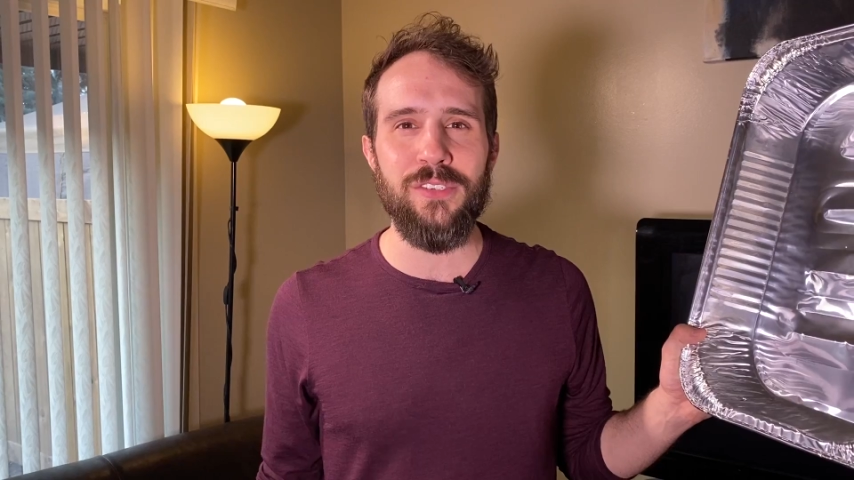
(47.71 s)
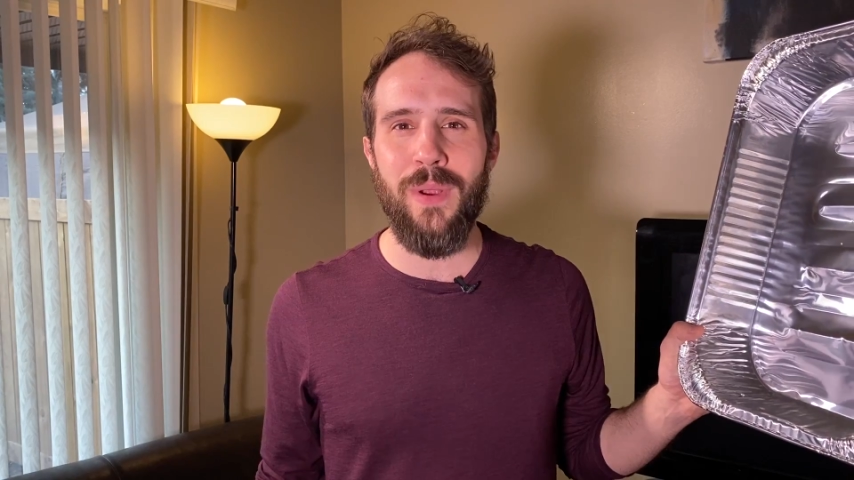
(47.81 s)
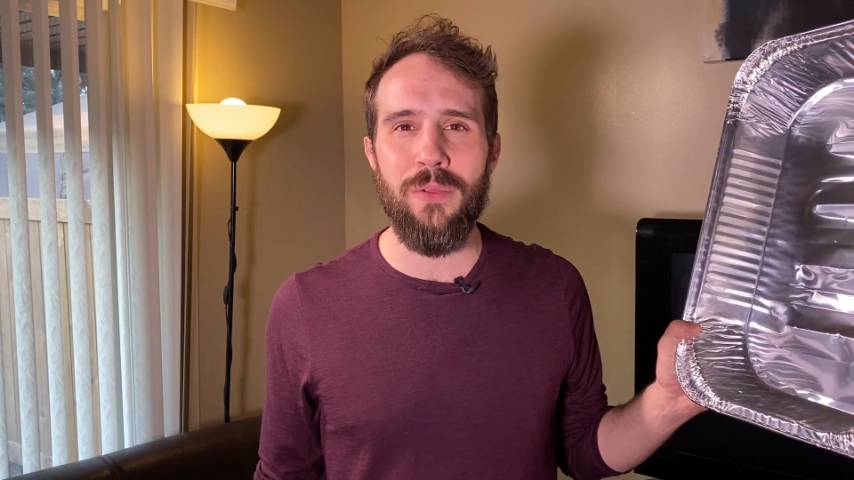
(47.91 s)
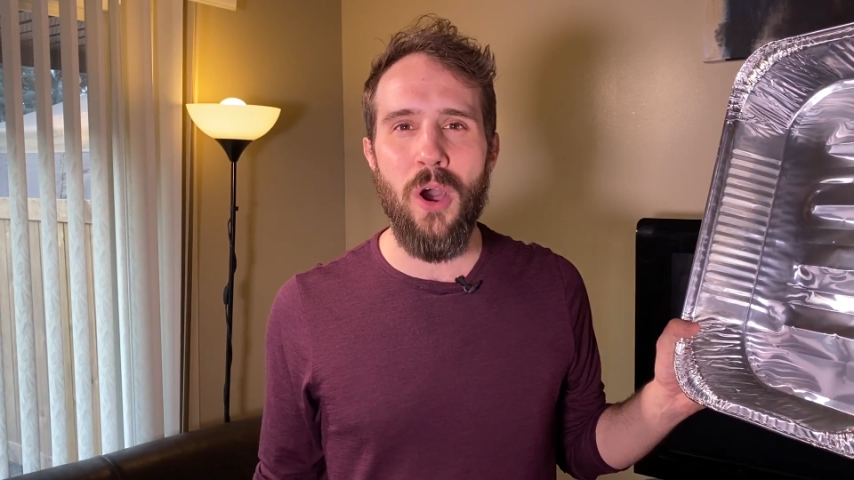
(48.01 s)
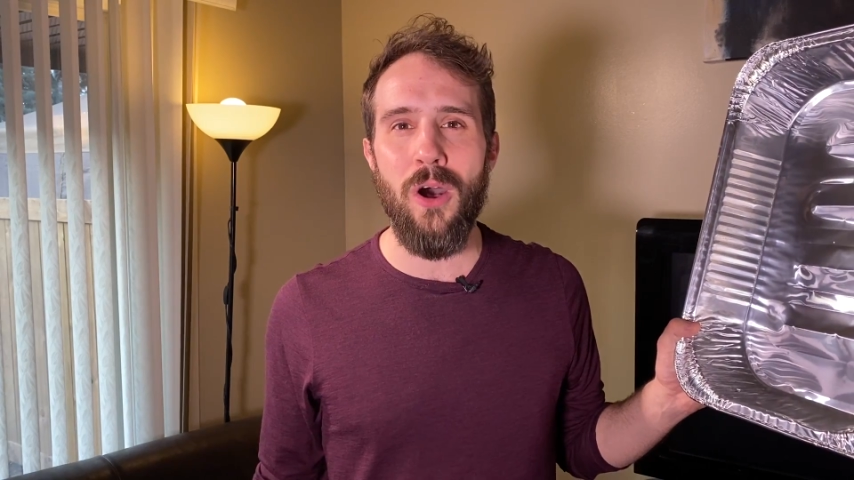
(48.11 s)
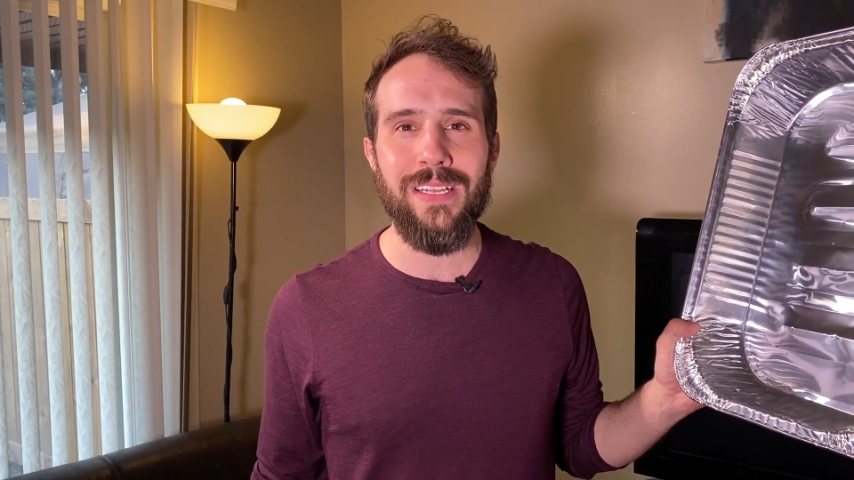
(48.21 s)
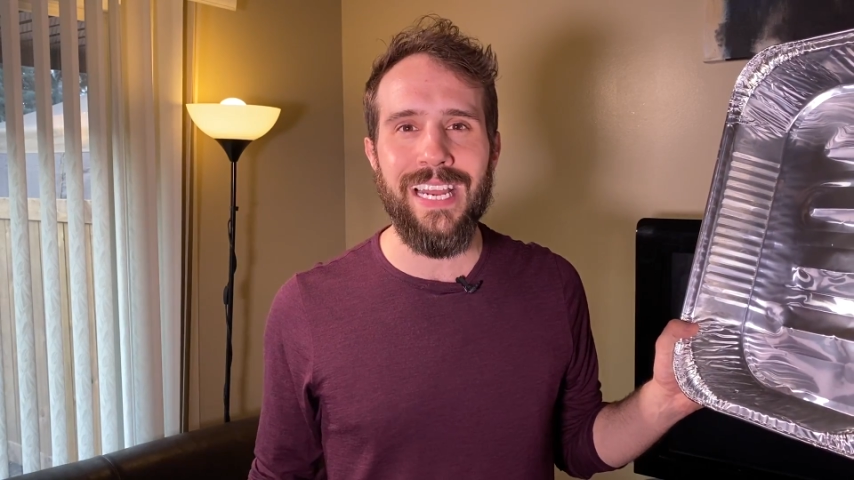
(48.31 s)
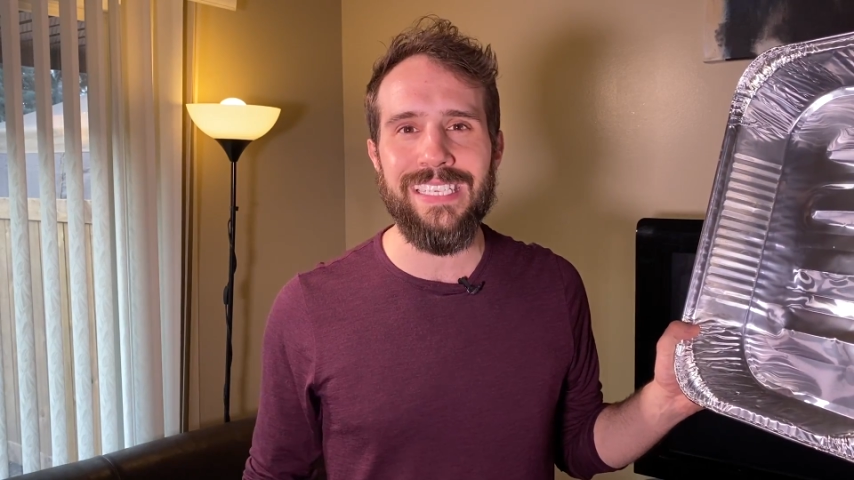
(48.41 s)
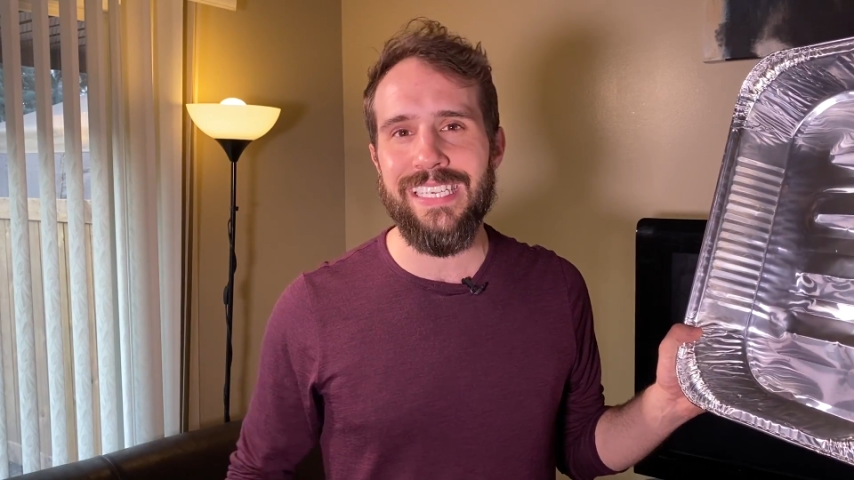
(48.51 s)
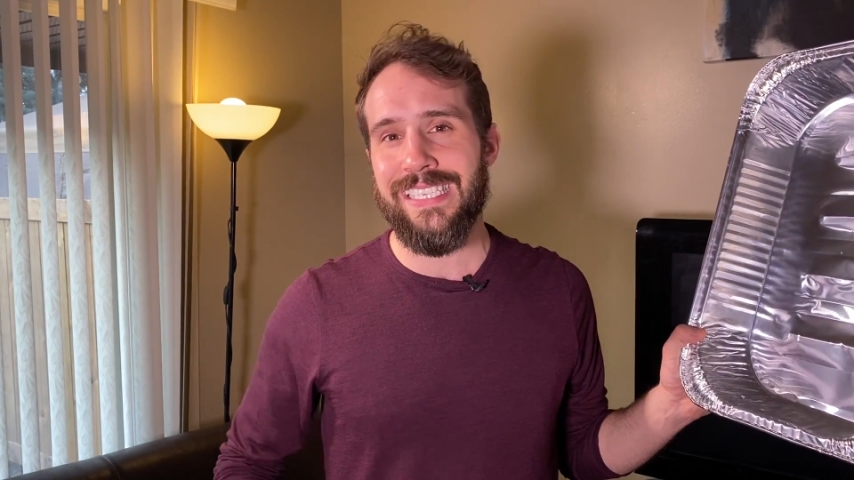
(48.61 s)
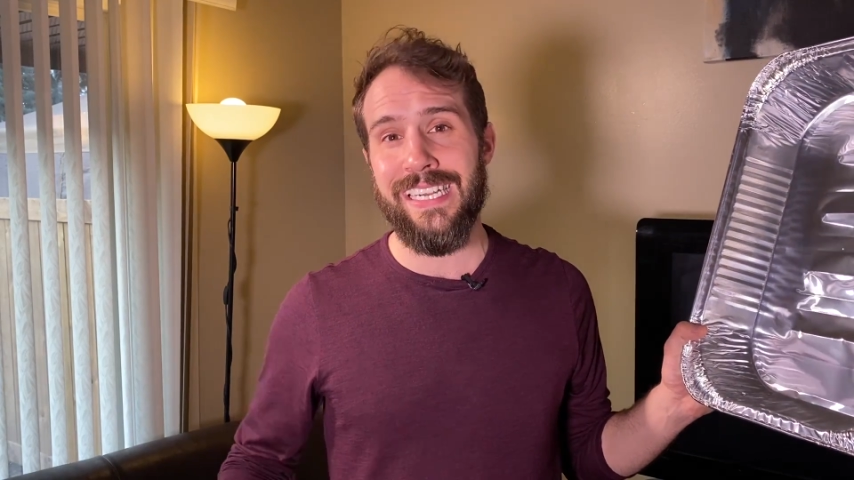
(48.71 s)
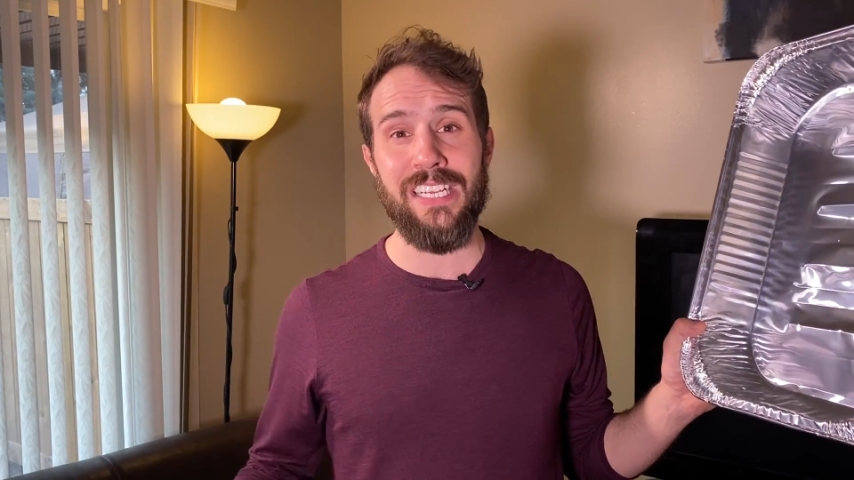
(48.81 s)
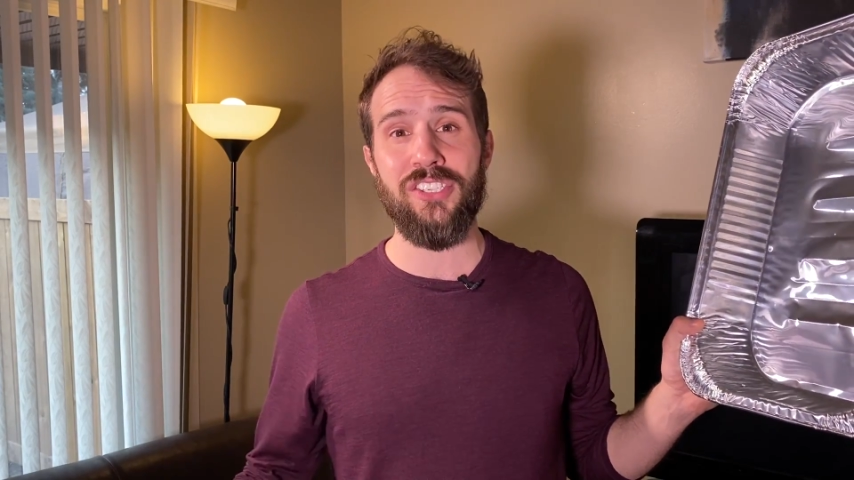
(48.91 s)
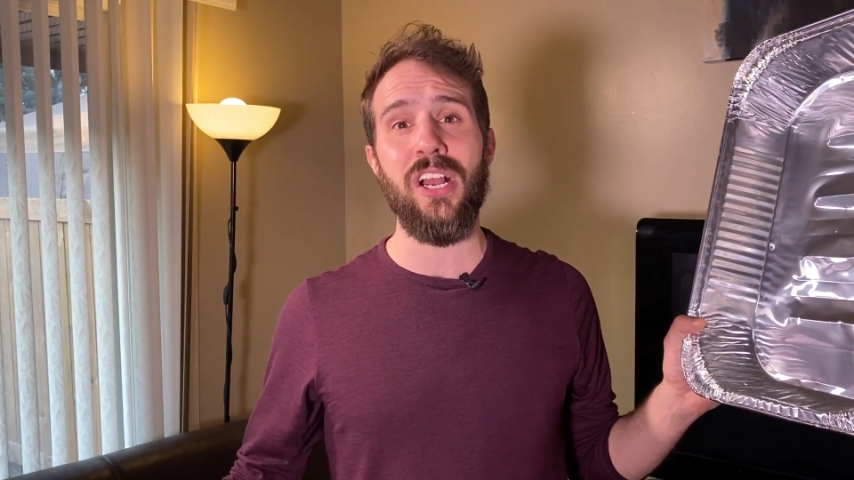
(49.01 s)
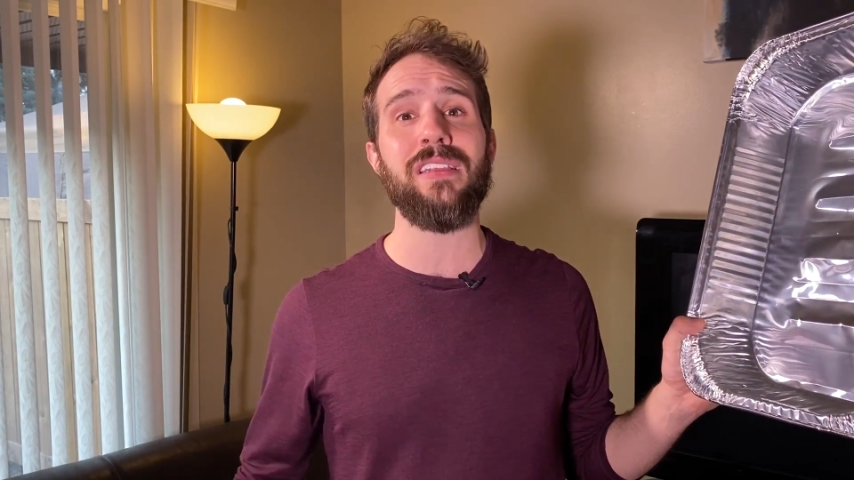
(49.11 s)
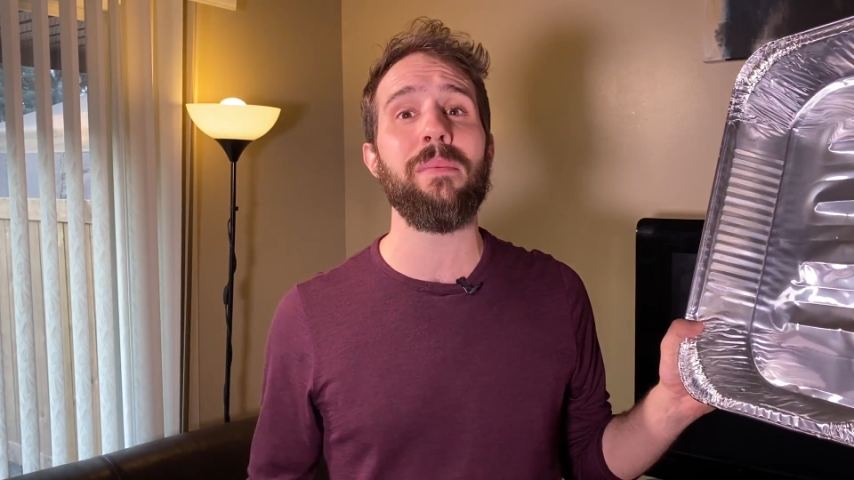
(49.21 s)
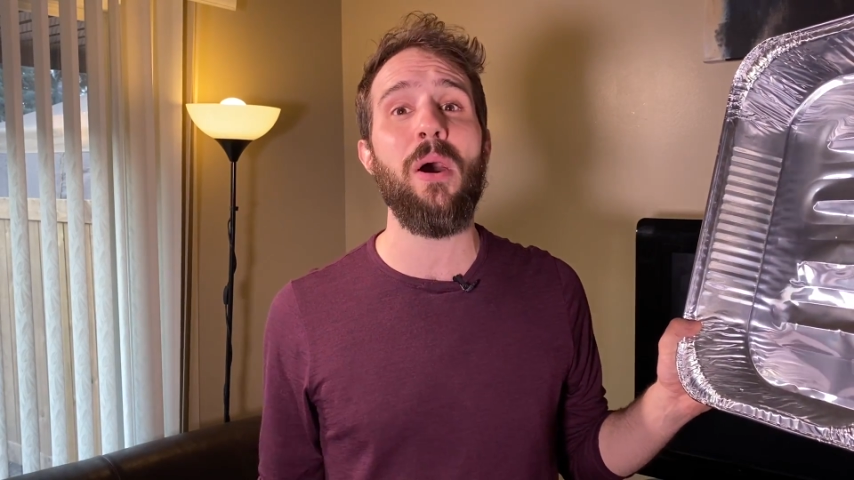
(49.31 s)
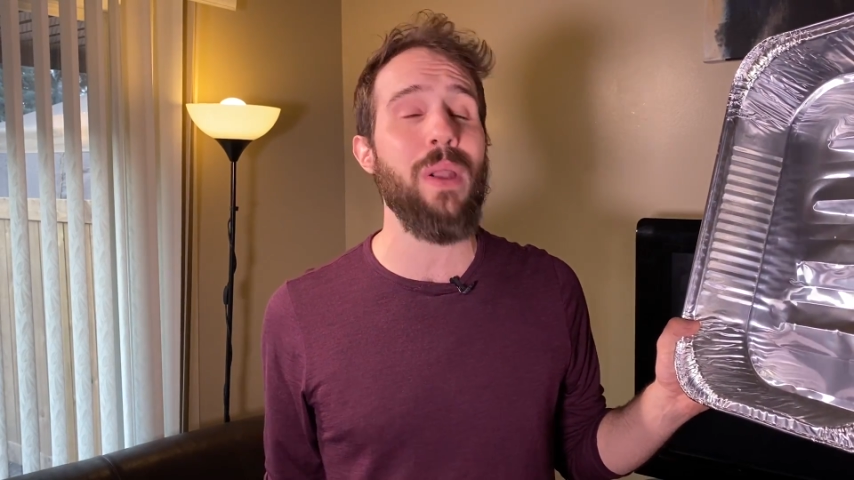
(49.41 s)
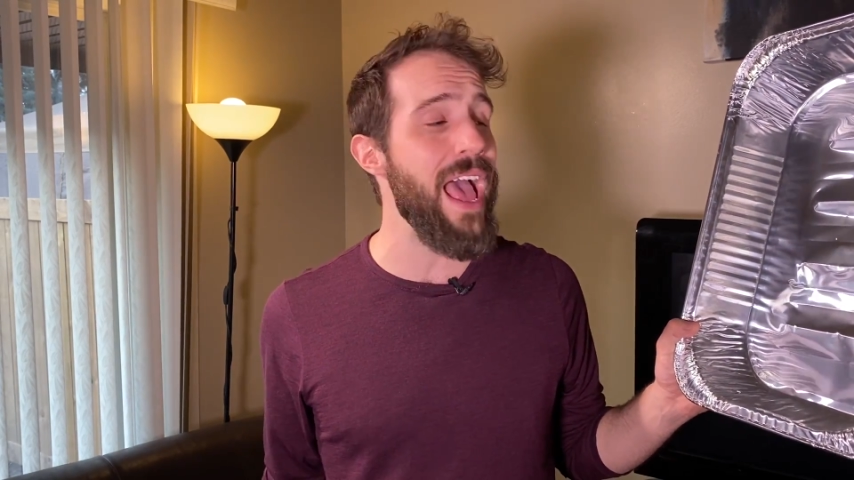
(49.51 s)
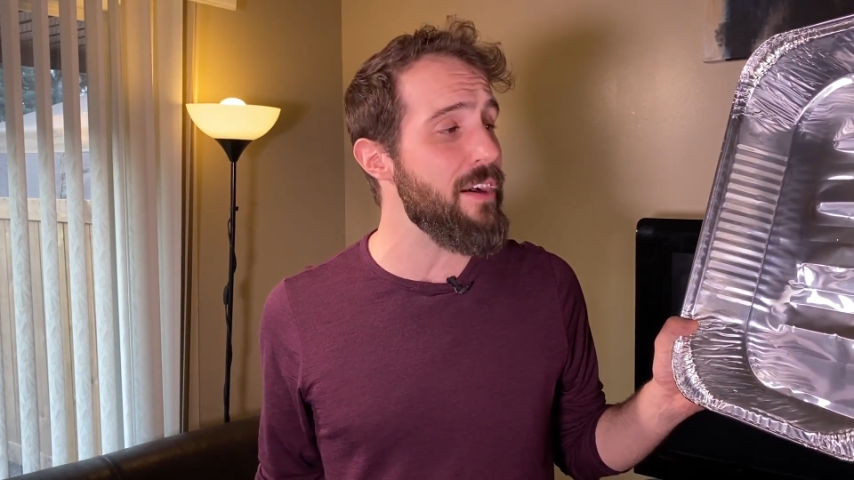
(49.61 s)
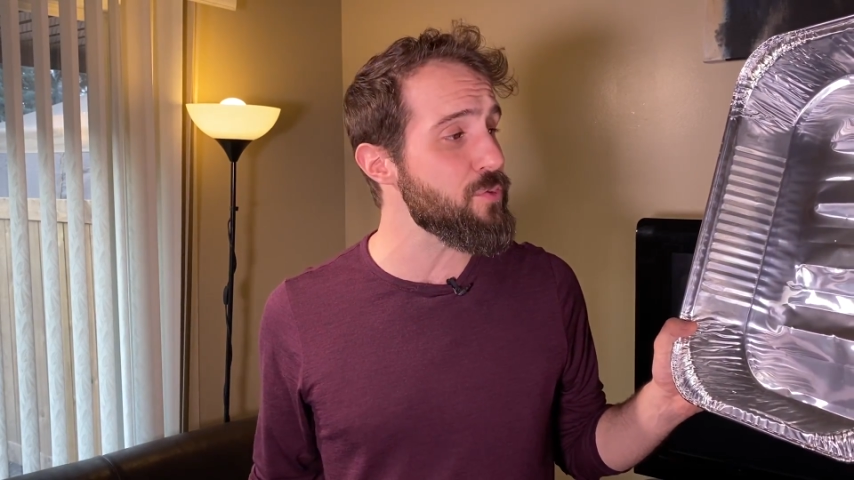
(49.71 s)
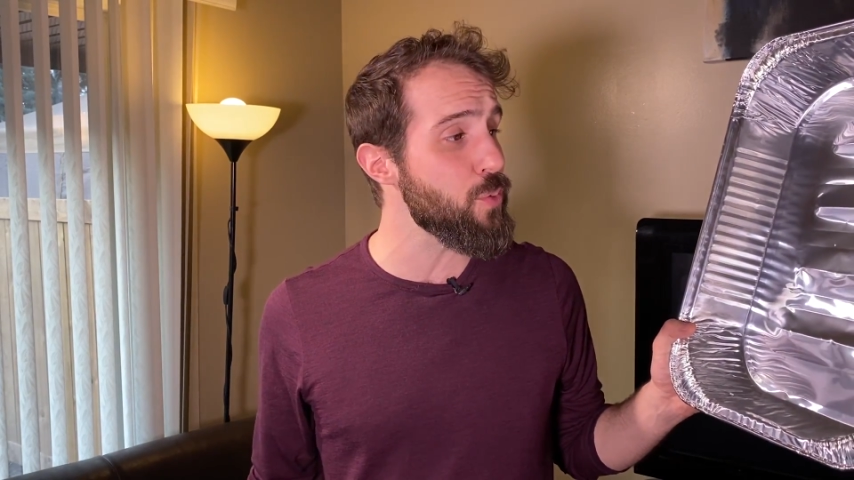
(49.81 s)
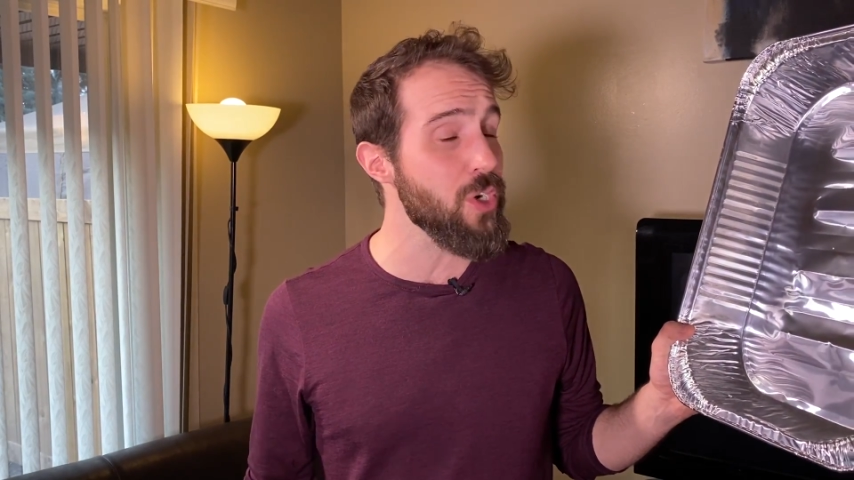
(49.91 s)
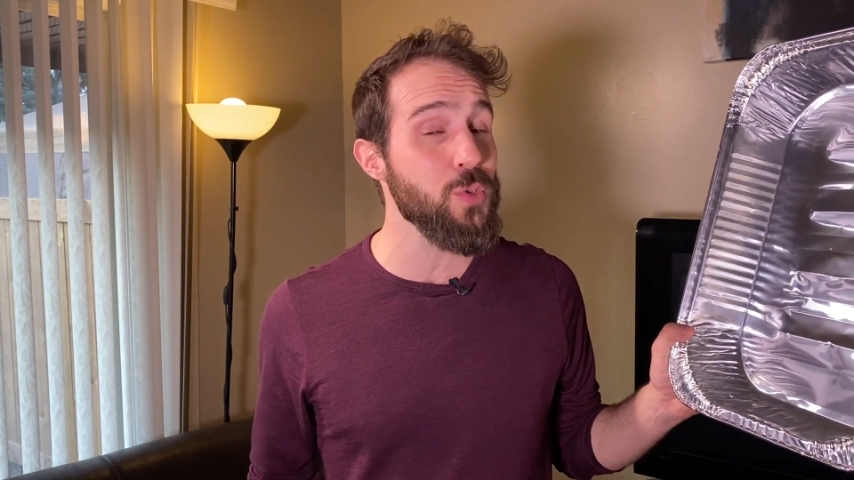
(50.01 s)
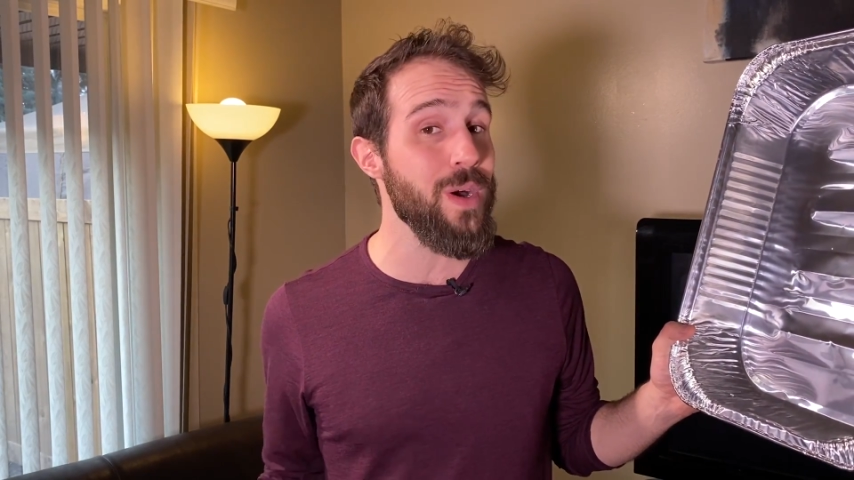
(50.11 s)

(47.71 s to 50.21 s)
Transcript: around the holiday season and chucked them out afterwards.